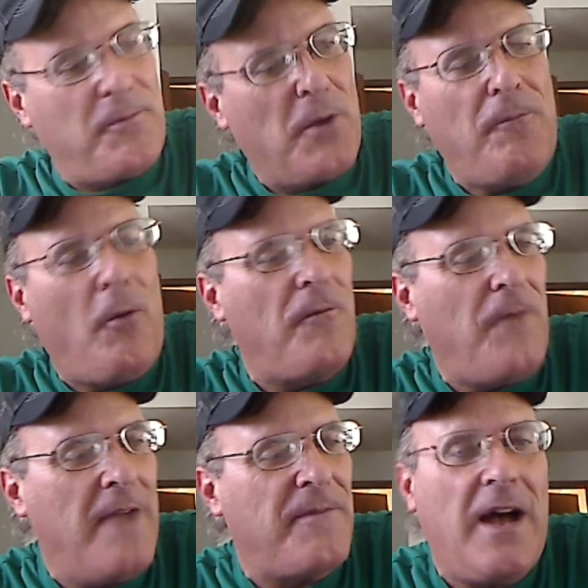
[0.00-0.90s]
three, four,
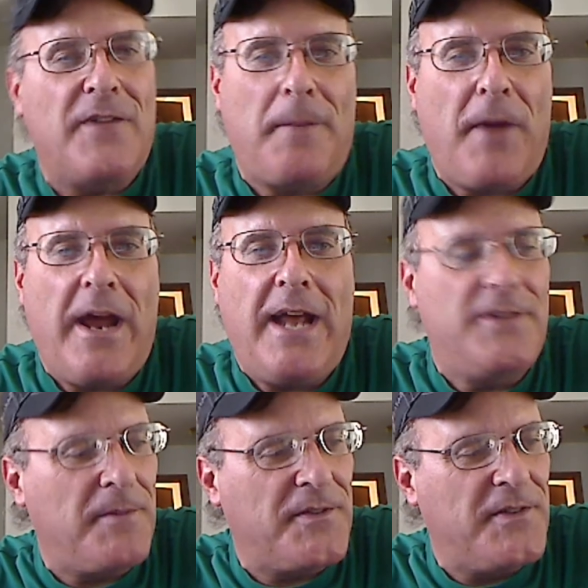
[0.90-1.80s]
five thousand. That probably adds
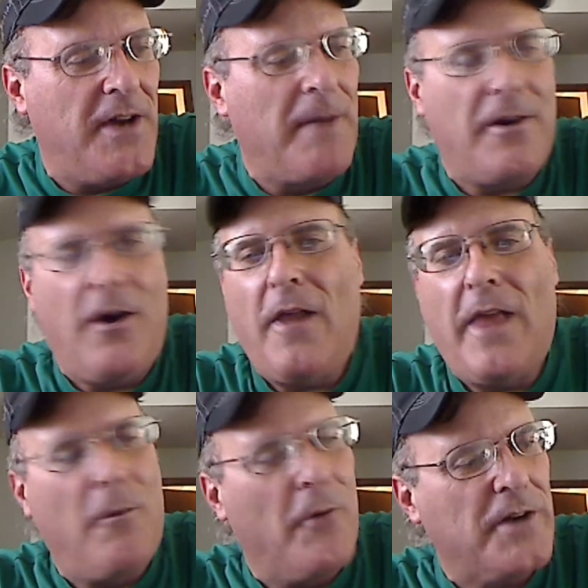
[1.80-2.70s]
up to something. I don't know how
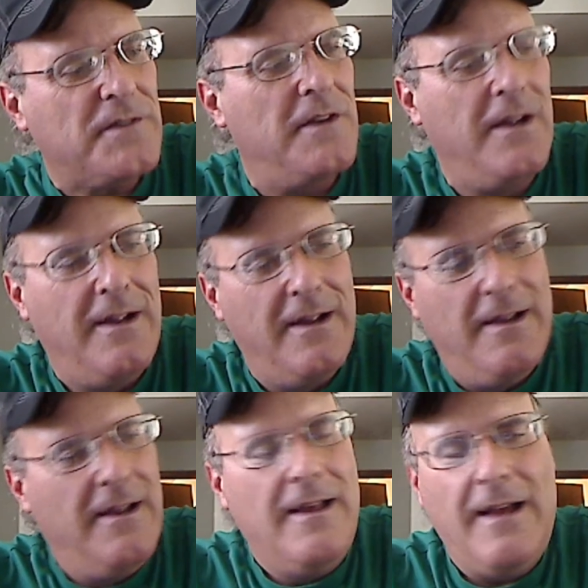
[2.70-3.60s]
that works.
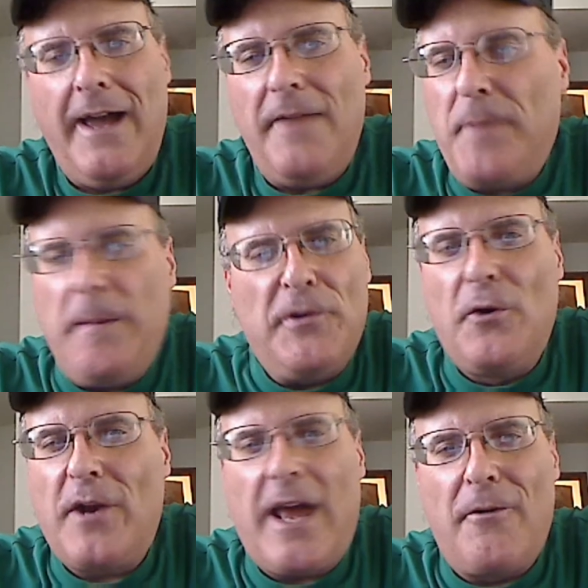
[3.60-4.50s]
If people
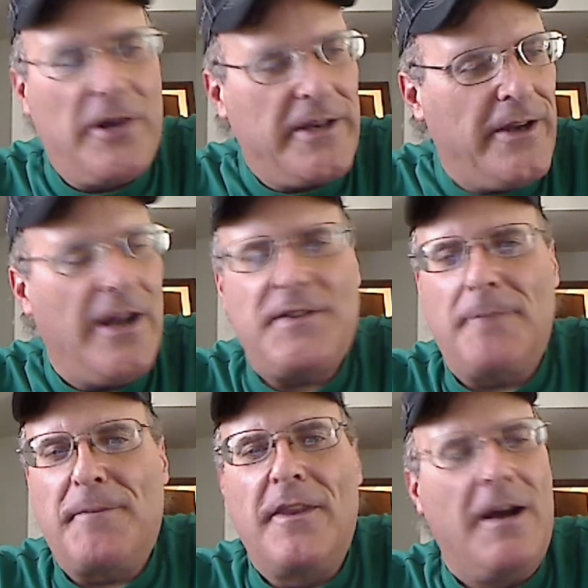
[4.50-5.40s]
do it, I don't really care. That's
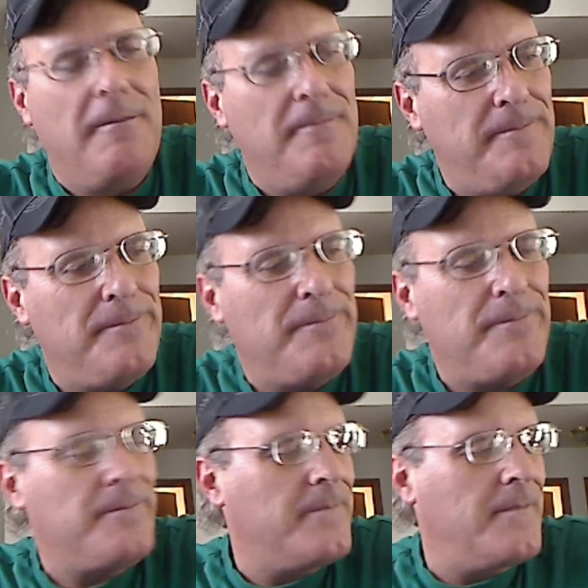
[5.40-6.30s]
up to them.
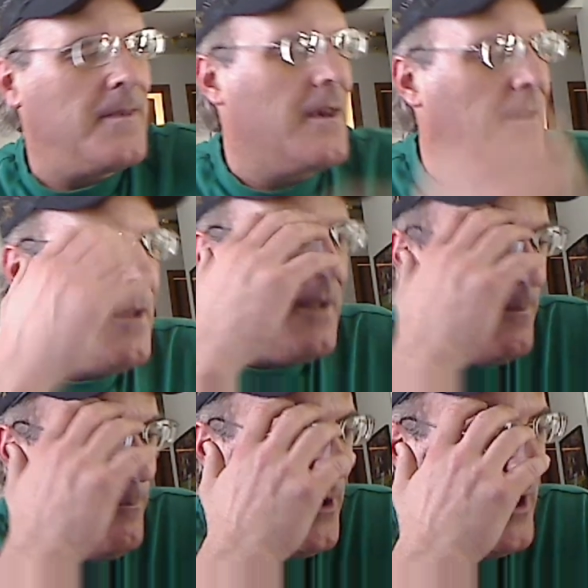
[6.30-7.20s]

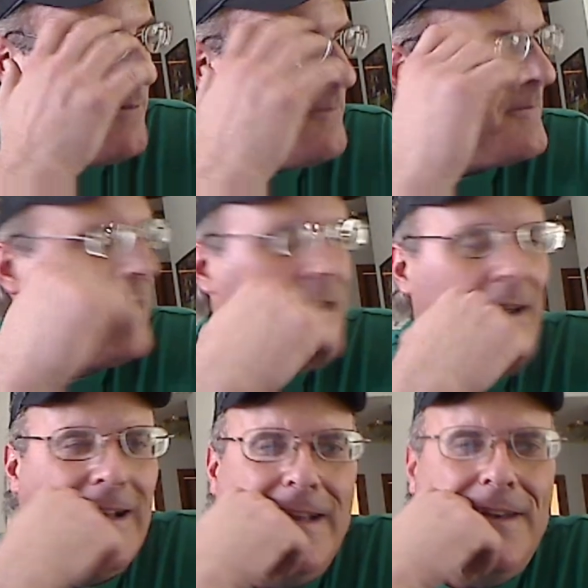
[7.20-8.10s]
But
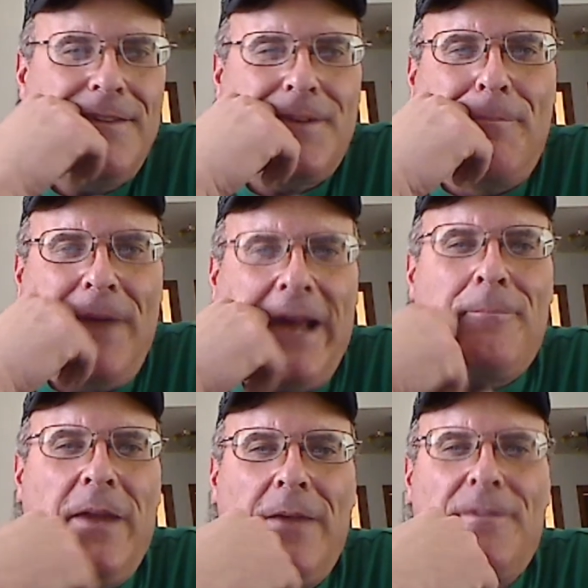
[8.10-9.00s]
to beg
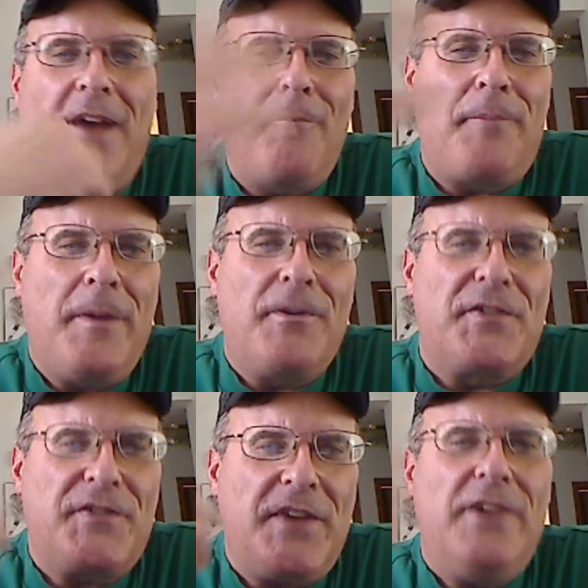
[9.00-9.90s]
people, tell people to
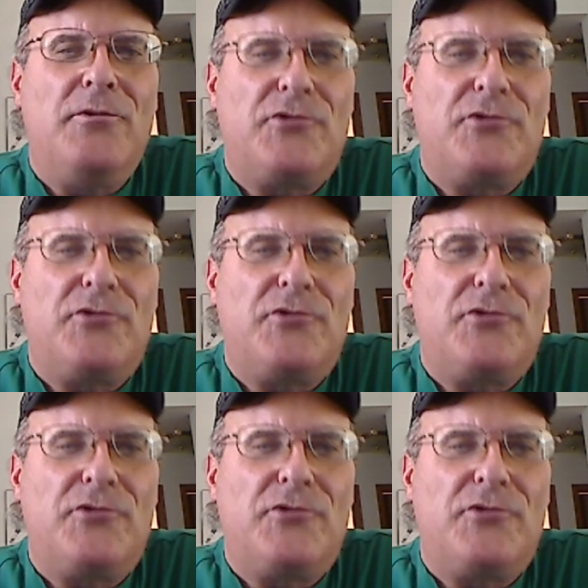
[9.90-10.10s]
send you